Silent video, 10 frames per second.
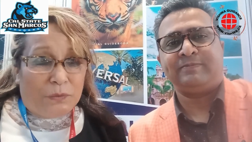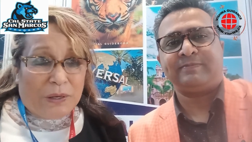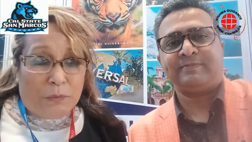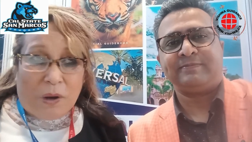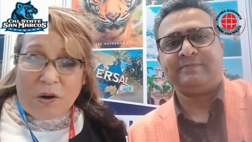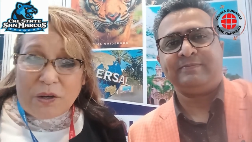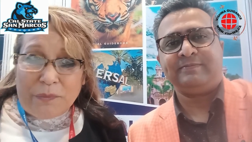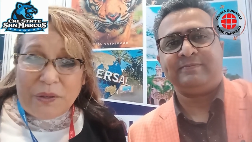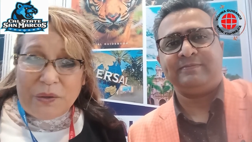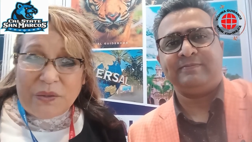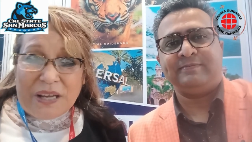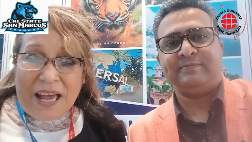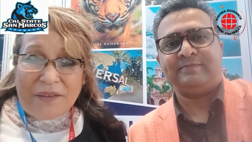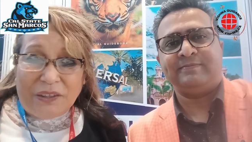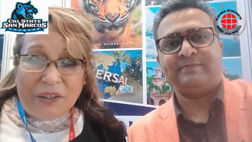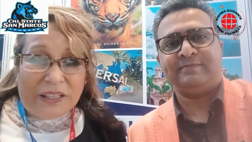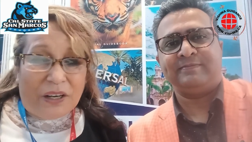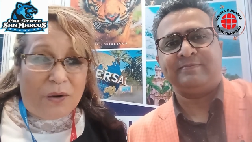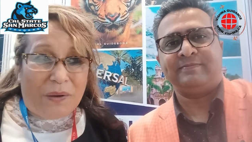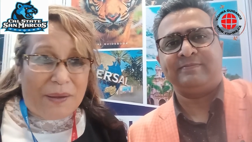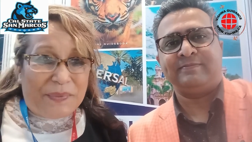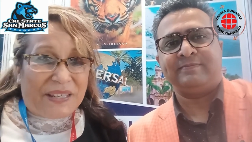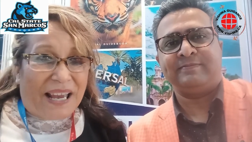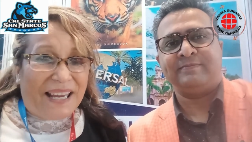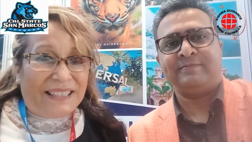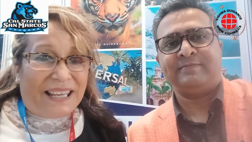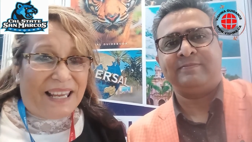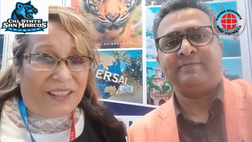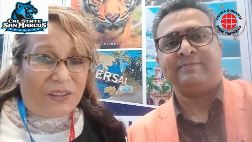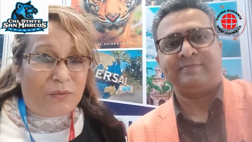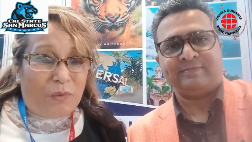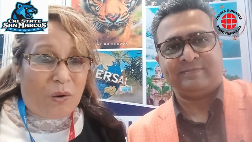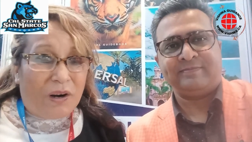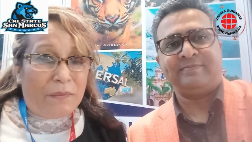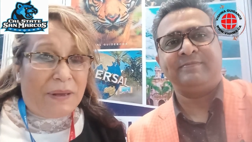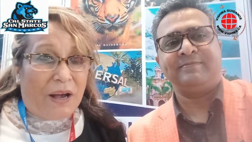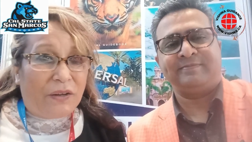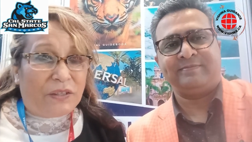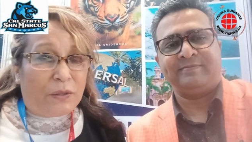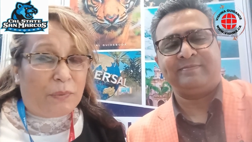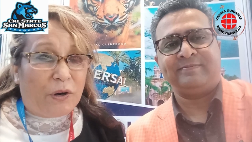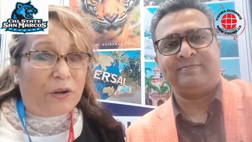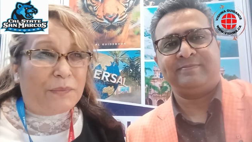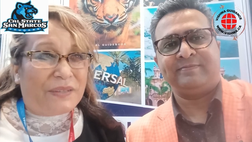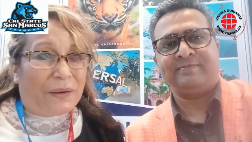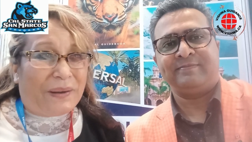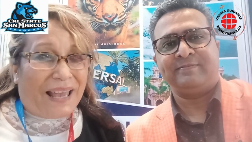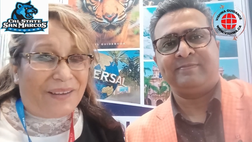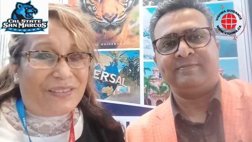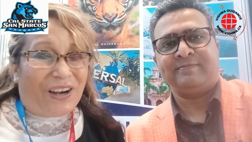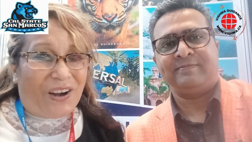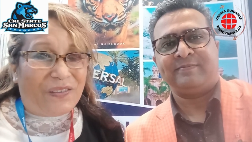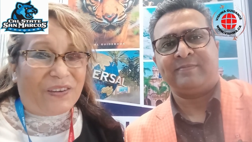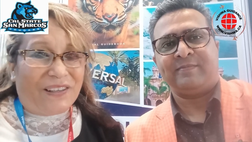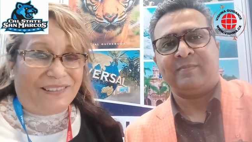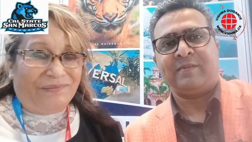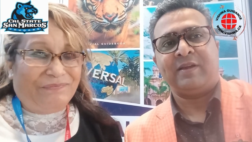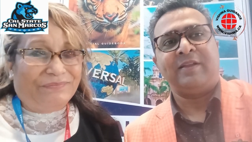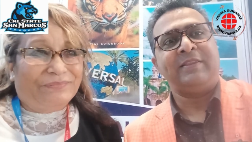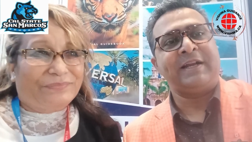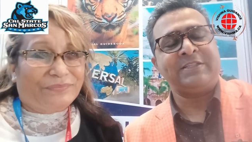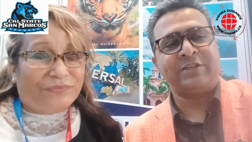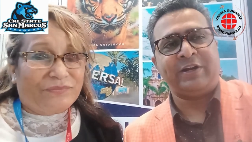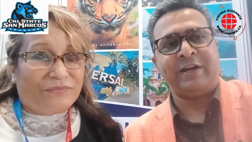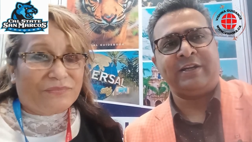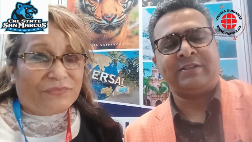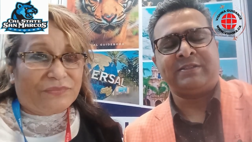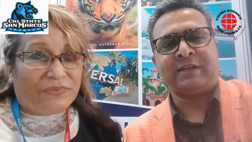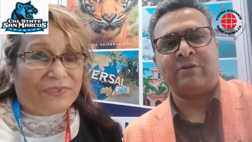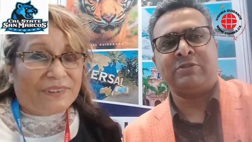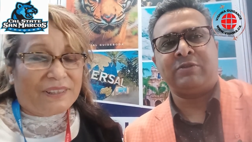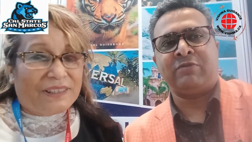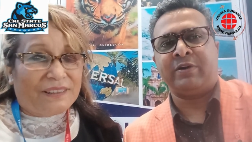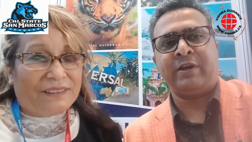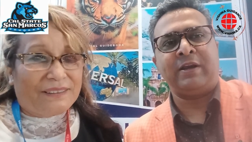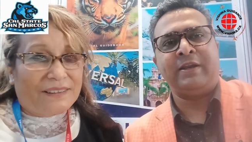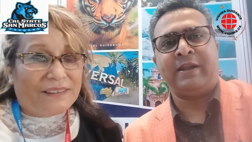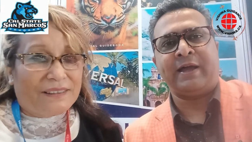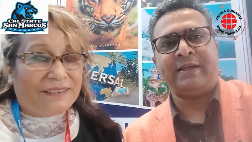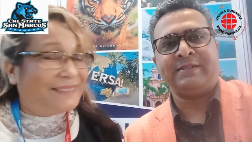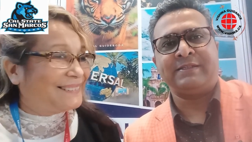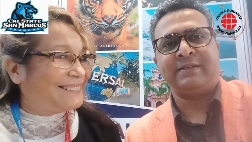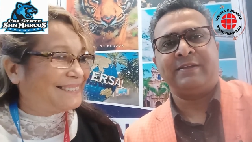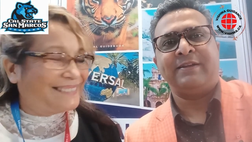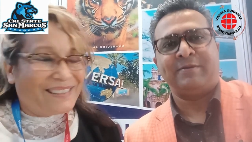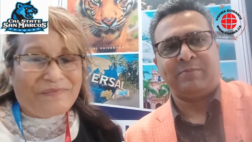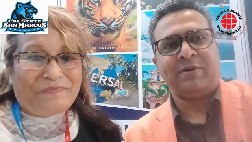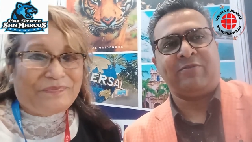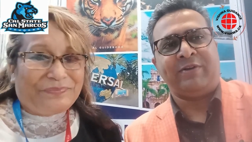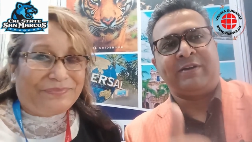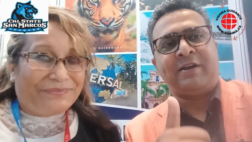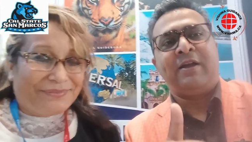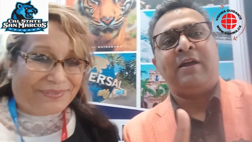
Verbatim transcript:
Speaker 1: we welcome you to have a look at our website and learn more about the programs that we have to offer.
Speaker 2: That's great. Sounds really nice. Perfect.